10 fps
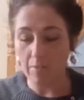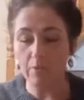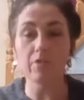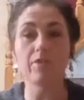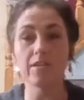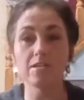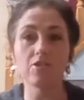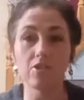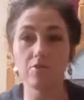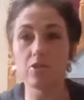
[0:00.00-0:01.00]
But there is
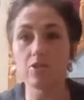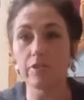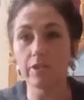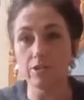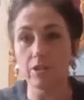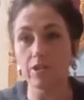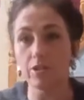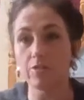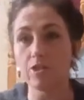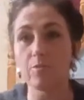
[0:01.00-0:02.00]
tutorials on
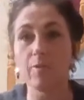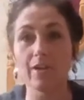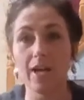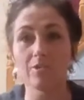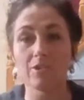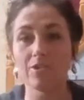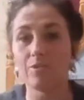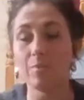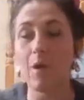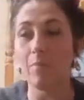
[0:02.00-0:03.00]
YouTube on how to do
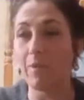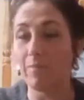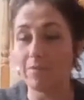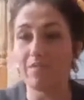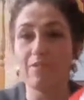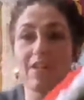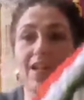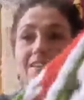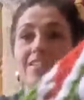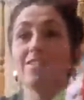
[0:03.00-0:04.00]
the pom-poms if you'd
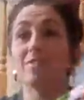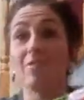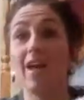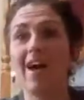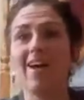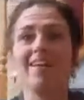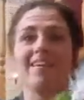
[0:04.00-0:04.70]
like to do that.